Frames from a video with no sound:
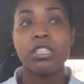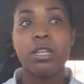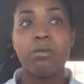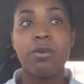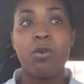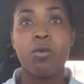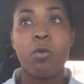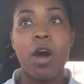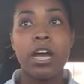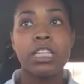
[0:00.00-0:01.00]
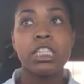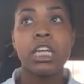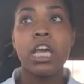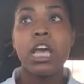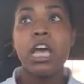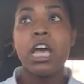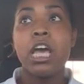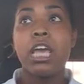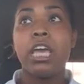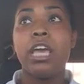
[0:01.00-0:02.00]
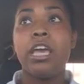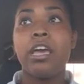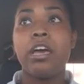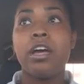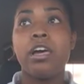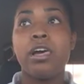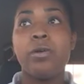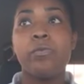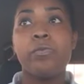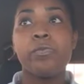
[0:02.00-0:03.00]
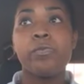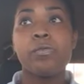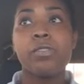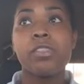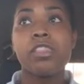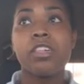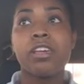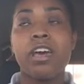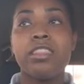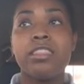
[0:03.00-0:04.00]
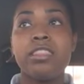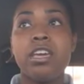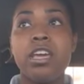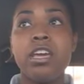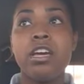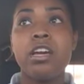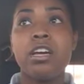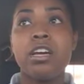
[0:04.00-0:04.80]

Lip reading: asleep on watch. And I think